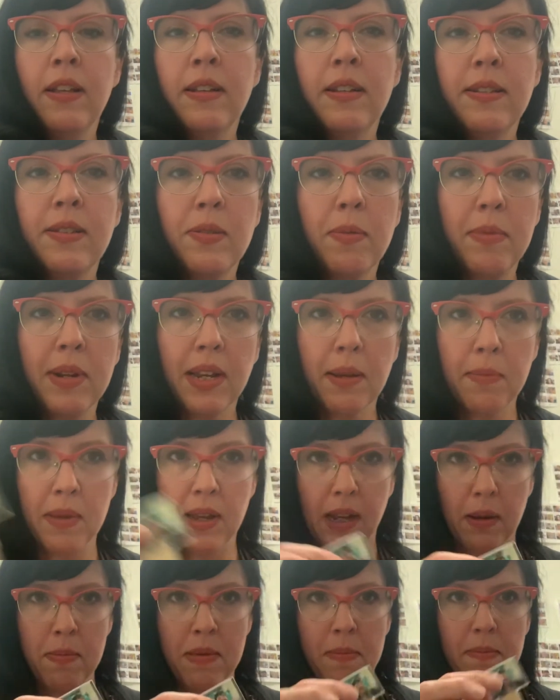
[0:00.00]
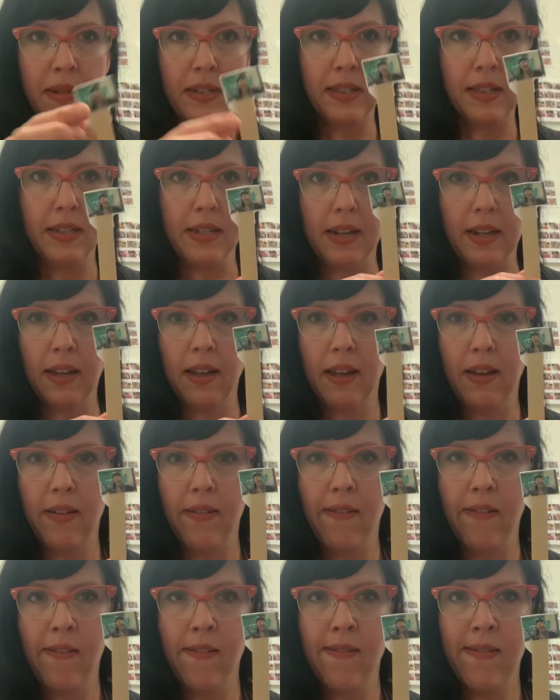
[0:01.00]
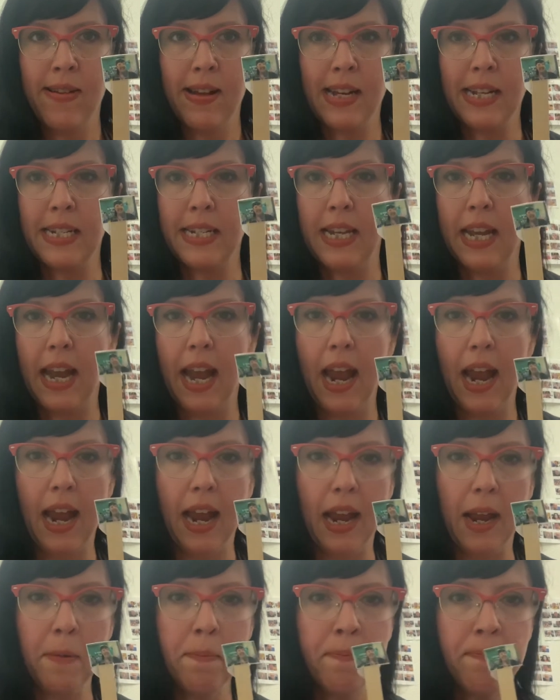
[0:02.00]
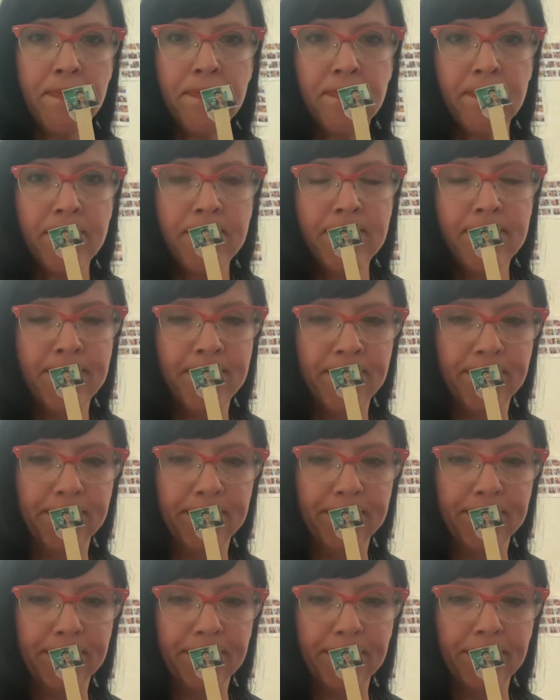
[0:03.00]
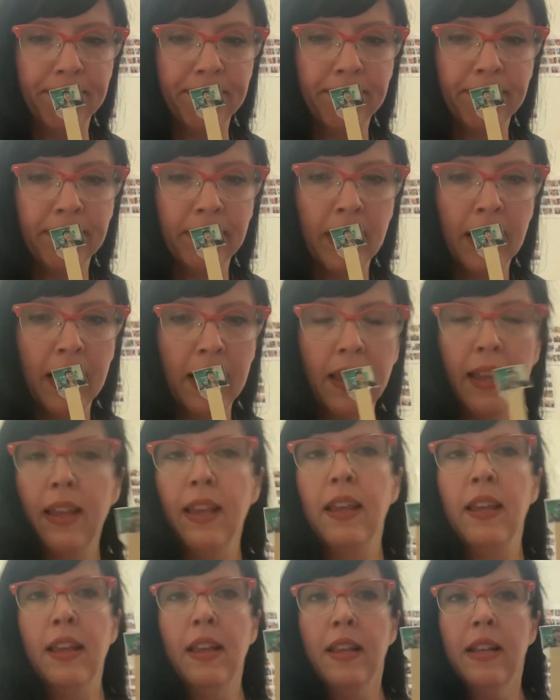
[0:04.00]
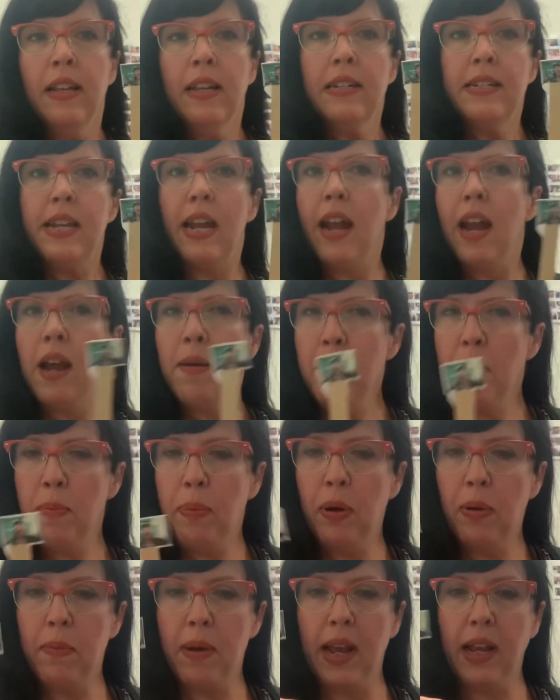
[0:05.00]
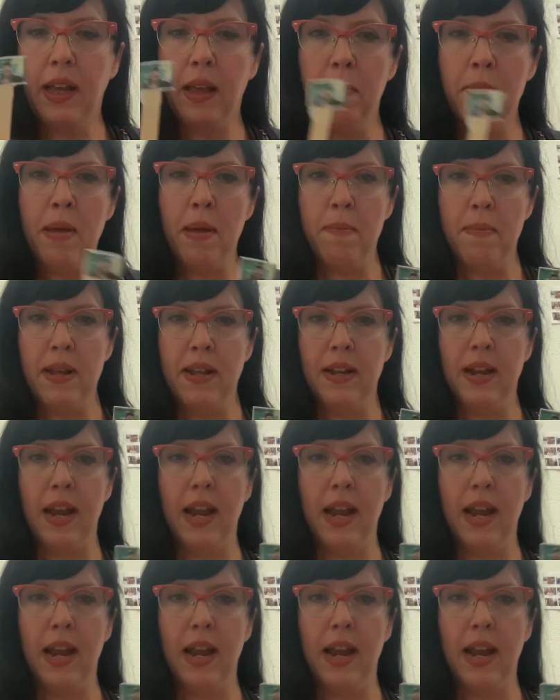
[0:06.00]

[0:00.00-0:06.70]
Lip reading: So I'm gonna get my commitment stick. And today I'm gonna put my commitment